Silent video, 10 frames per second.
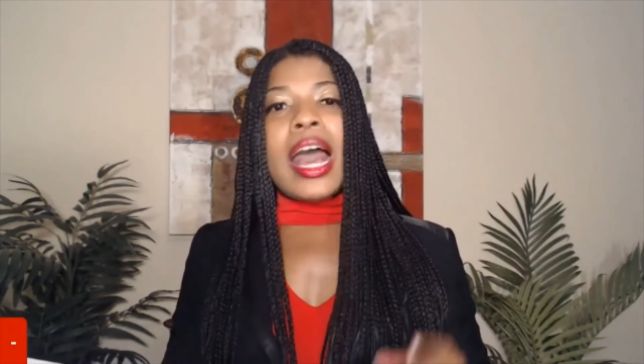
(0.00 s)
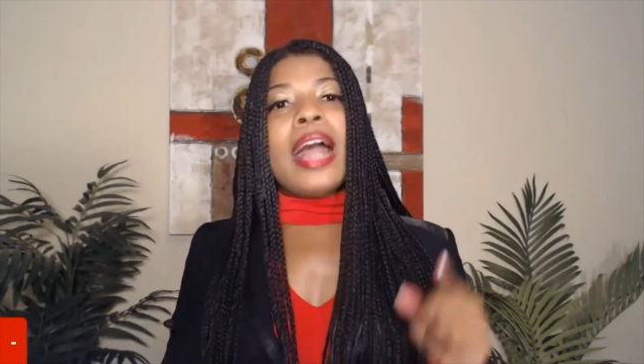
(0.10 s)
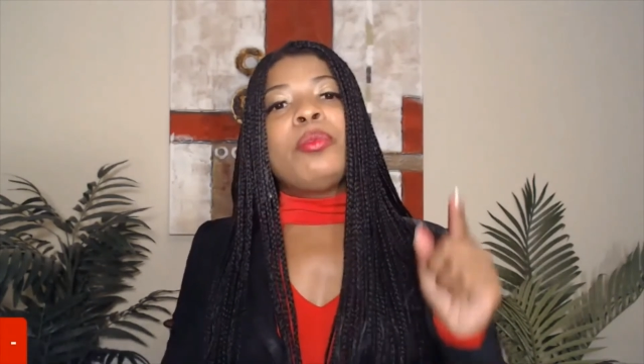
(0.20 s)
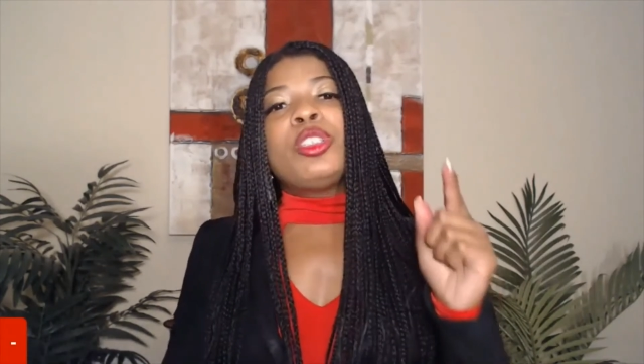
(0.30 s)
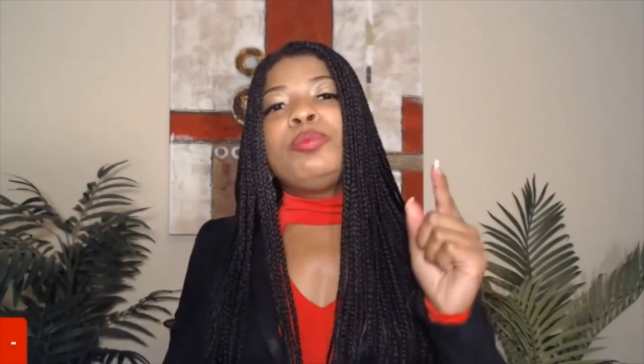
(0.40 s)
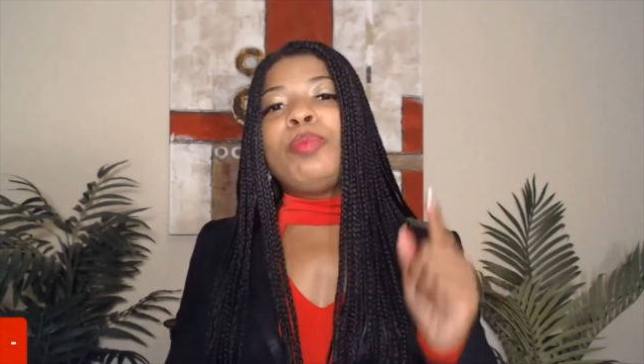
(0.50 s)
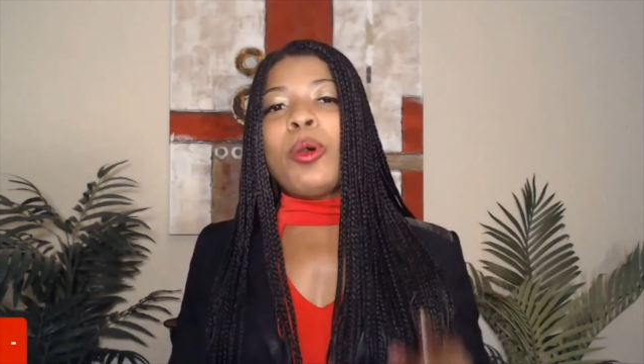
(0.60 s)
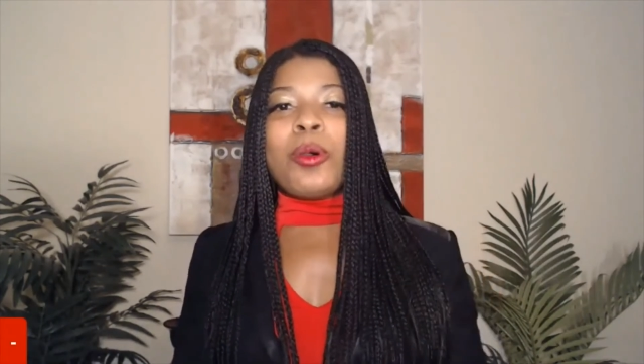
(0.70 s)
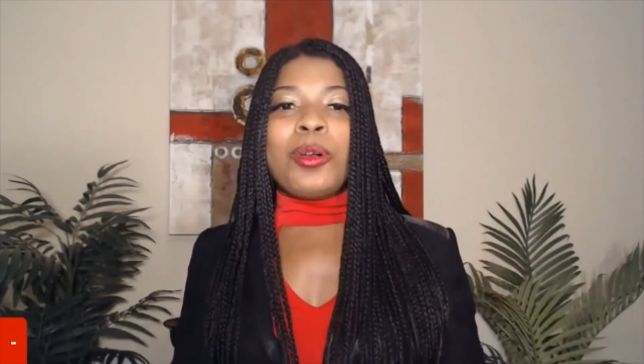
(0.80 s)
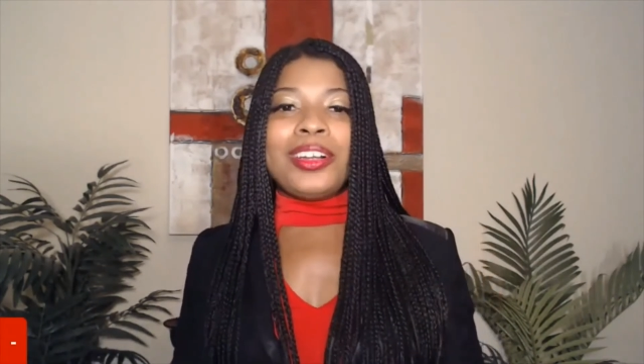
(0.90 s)
I was
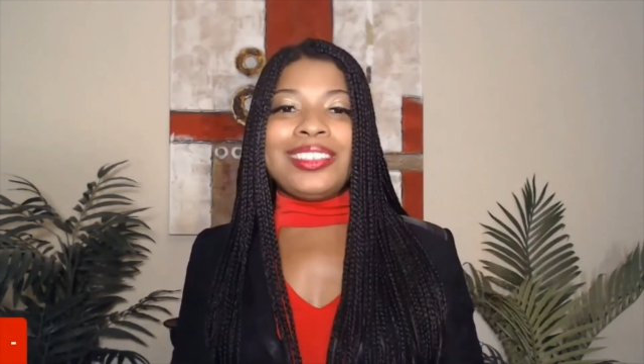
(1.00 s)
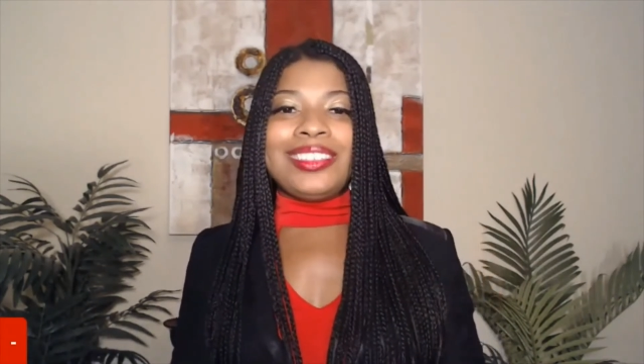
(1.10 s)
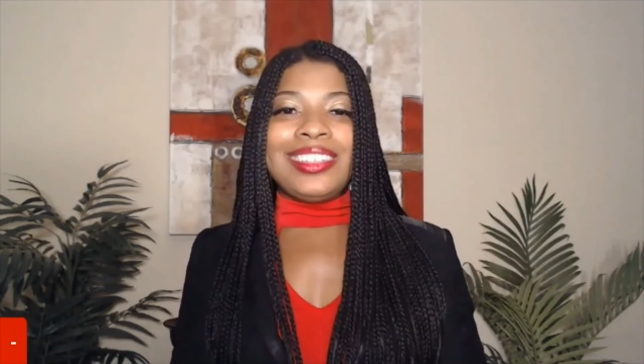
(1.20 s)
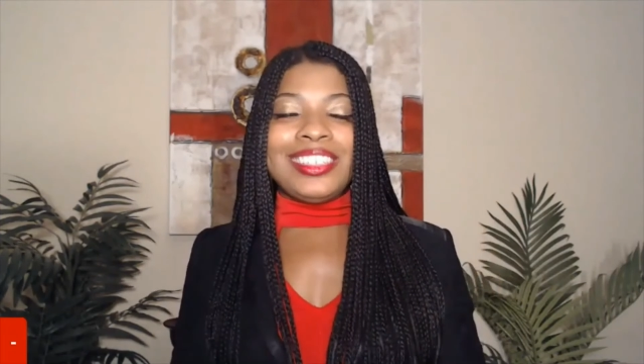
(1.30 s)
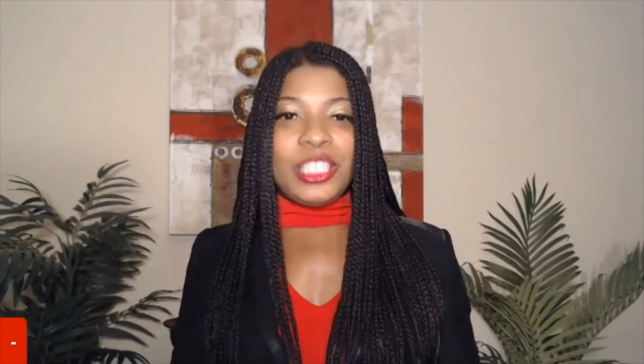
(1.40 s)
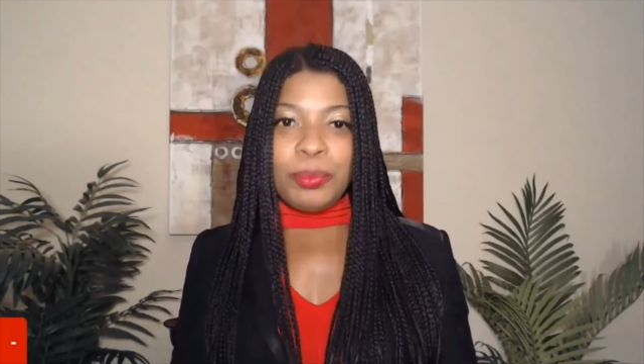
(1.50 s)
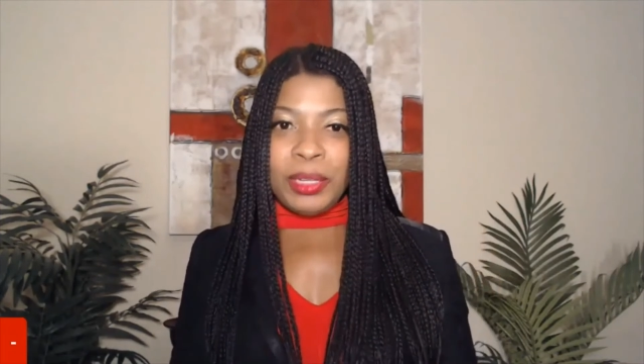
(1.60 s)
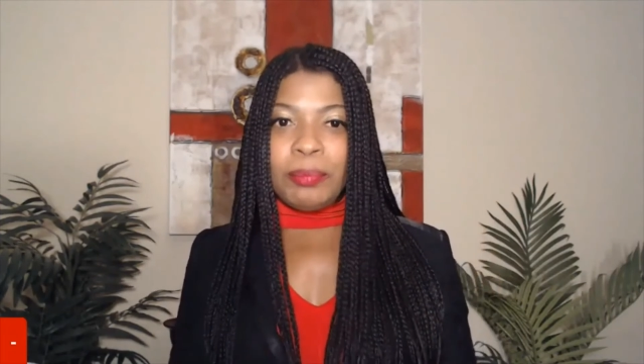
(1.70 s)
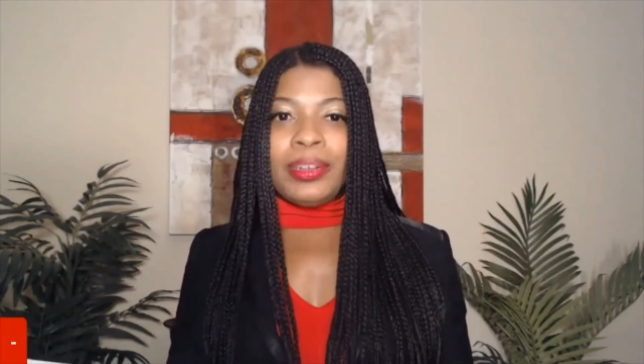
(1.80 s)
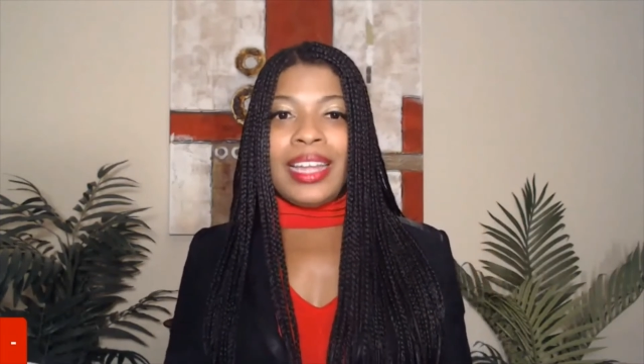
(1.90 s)
born to
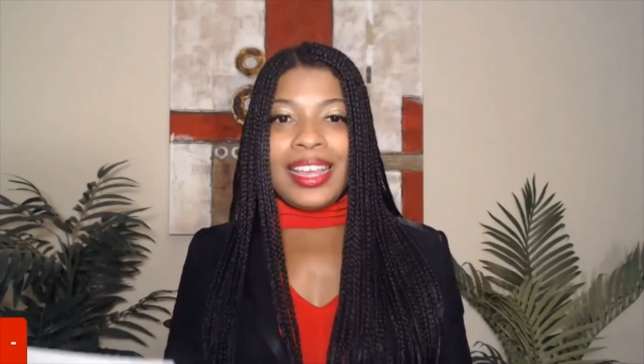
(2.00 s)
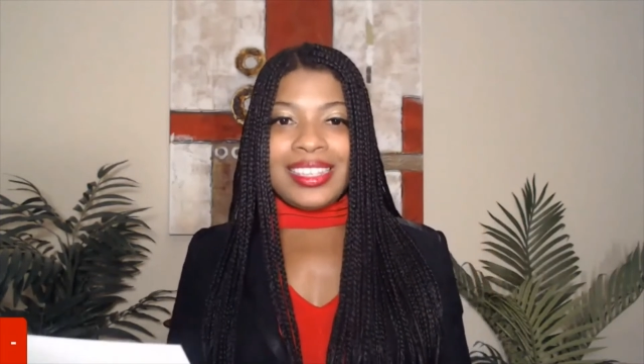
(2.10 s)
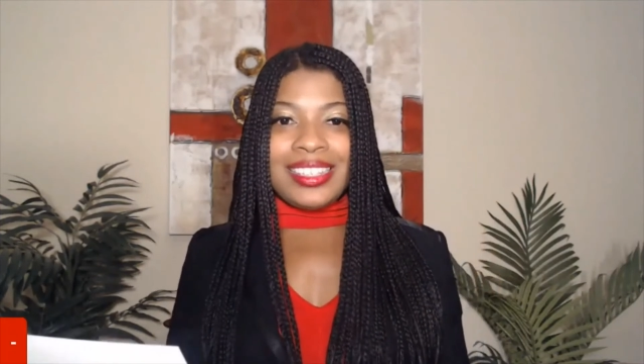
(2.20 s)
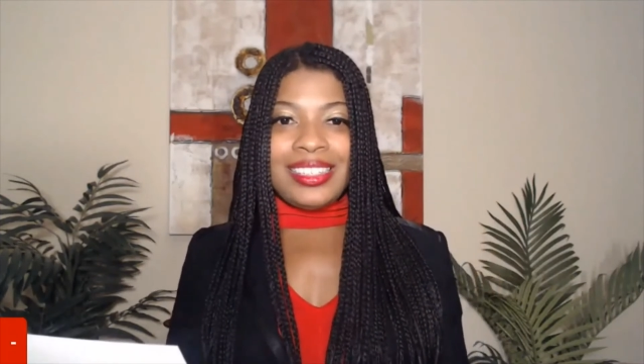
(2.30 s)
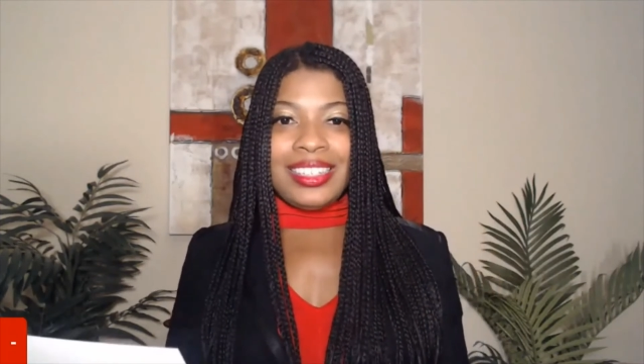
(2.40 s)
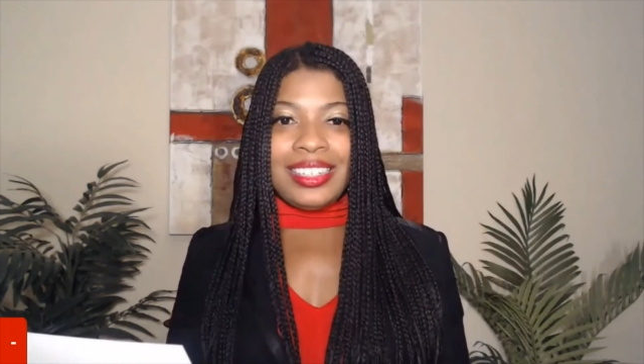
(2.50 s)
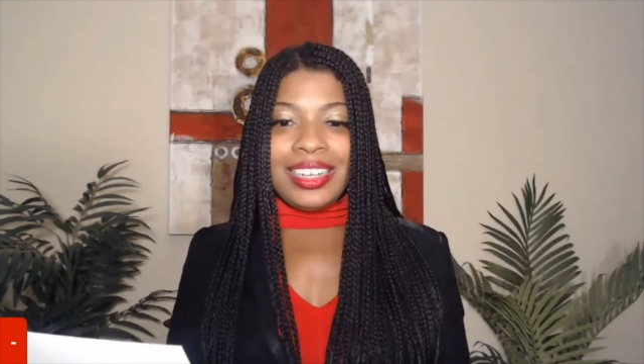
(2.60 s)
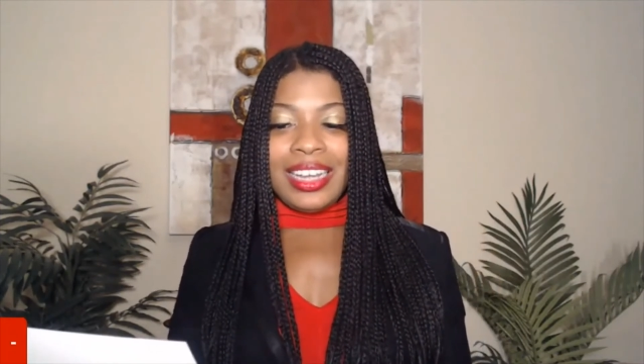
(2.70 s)
be blessed